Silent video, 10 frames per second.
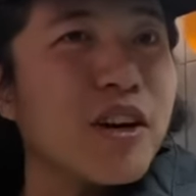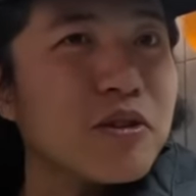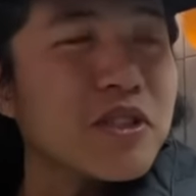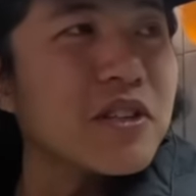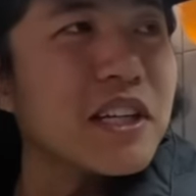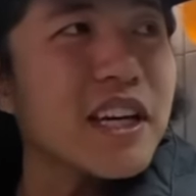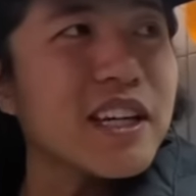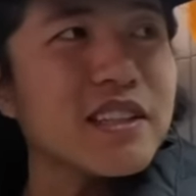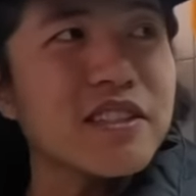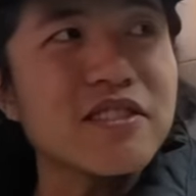also,
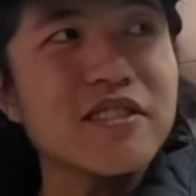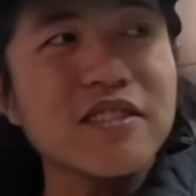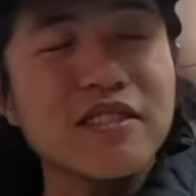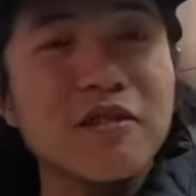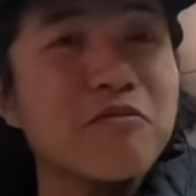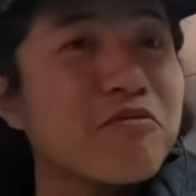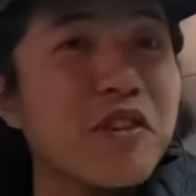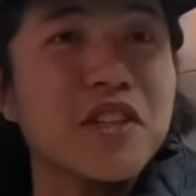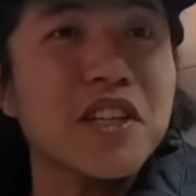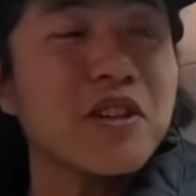again, the
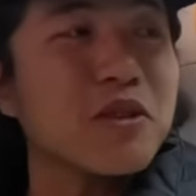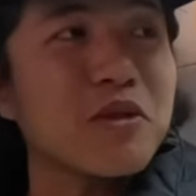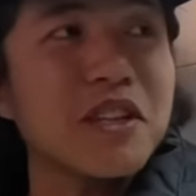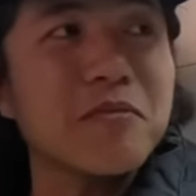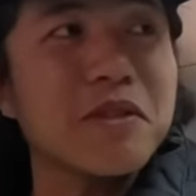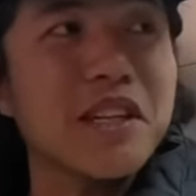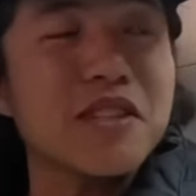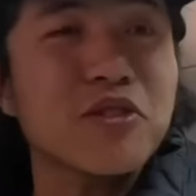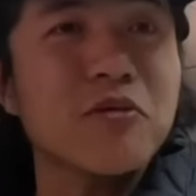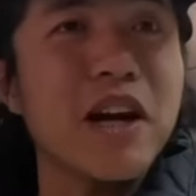15 or
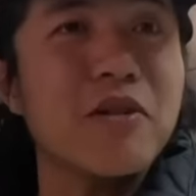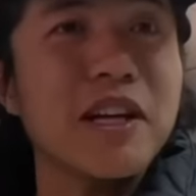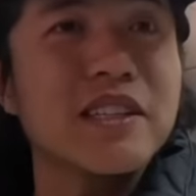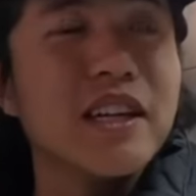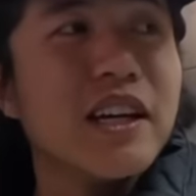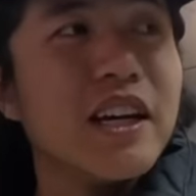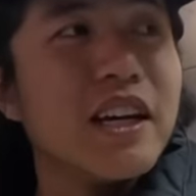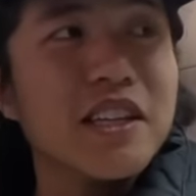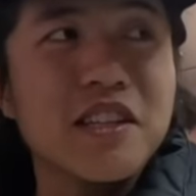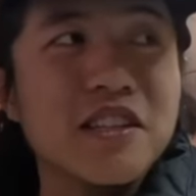20% human rate.
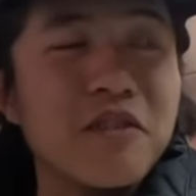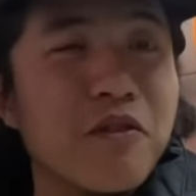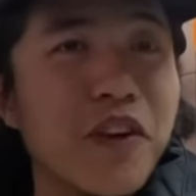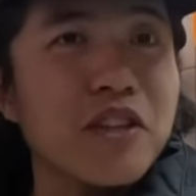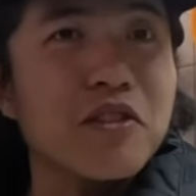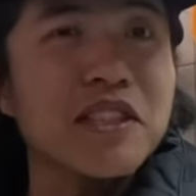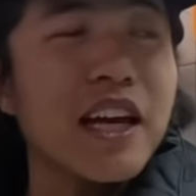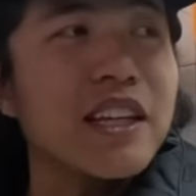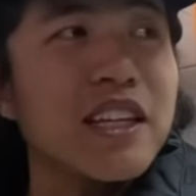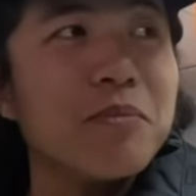It's just unfair to
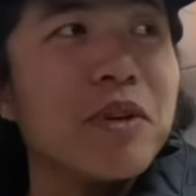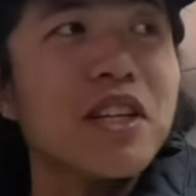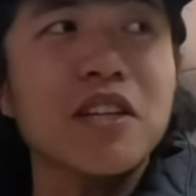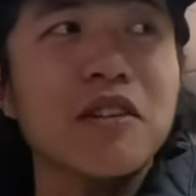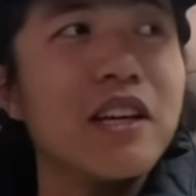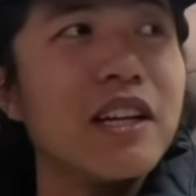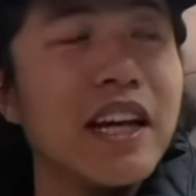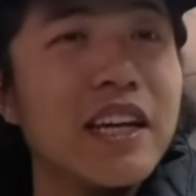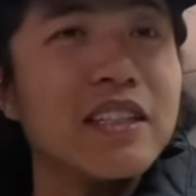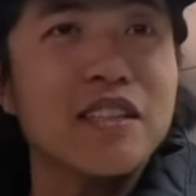say they eat
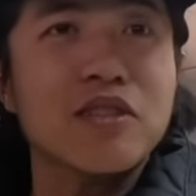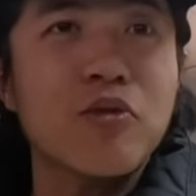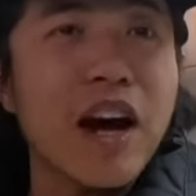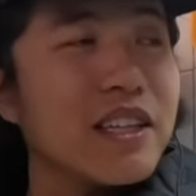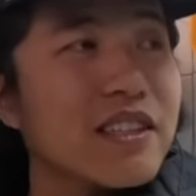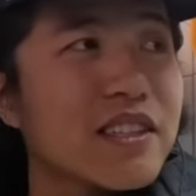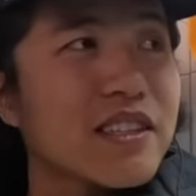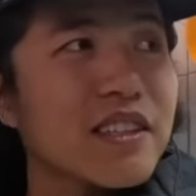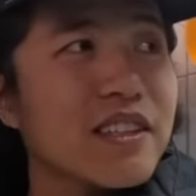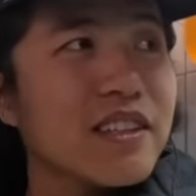particularly just
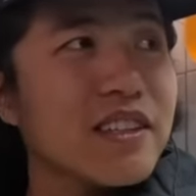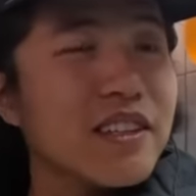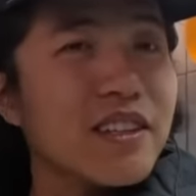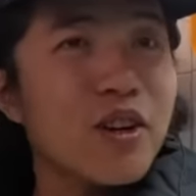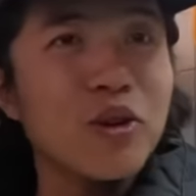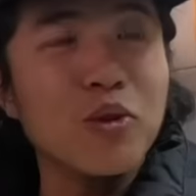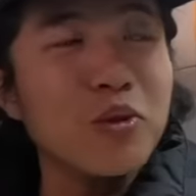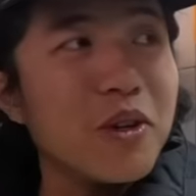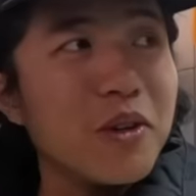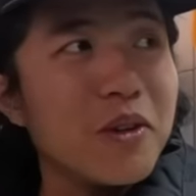rice or
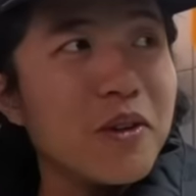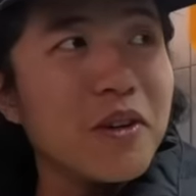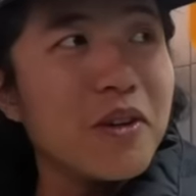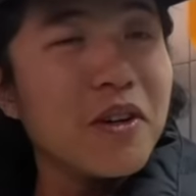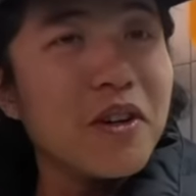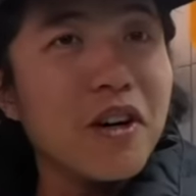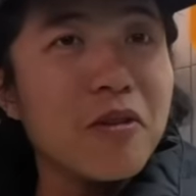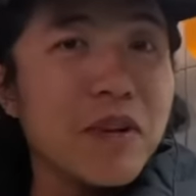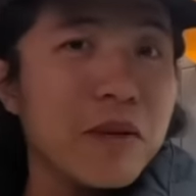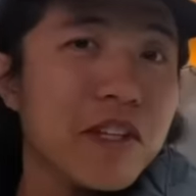noodle
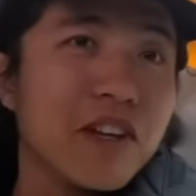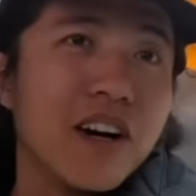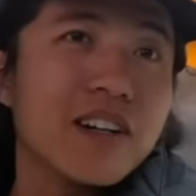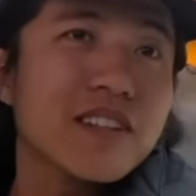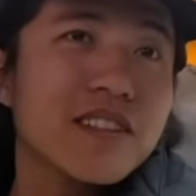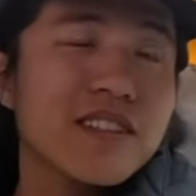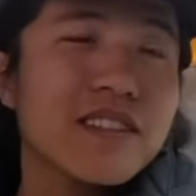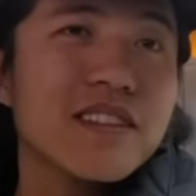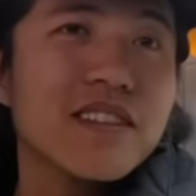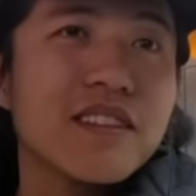or maybe dogs.
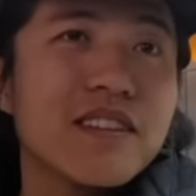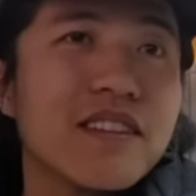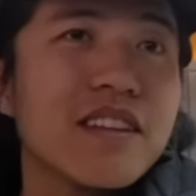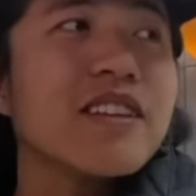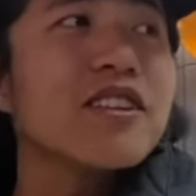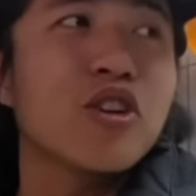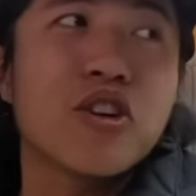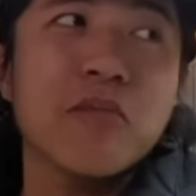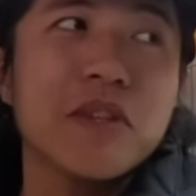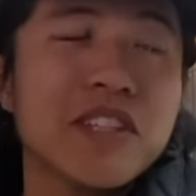There
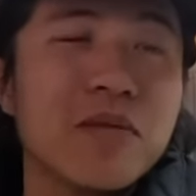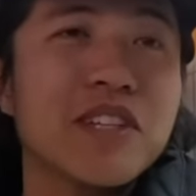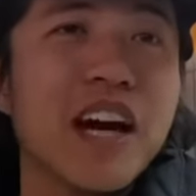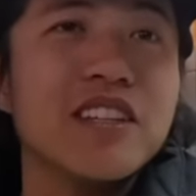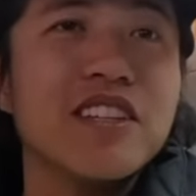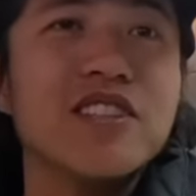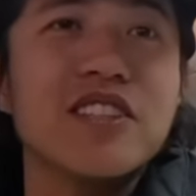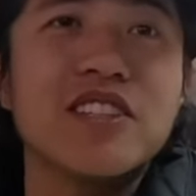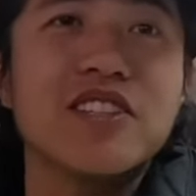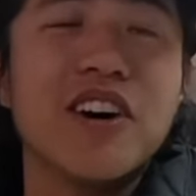could be some Chinese
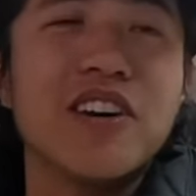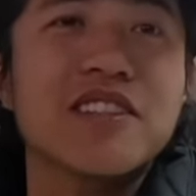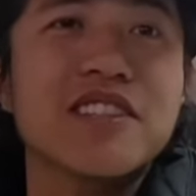eating dogs.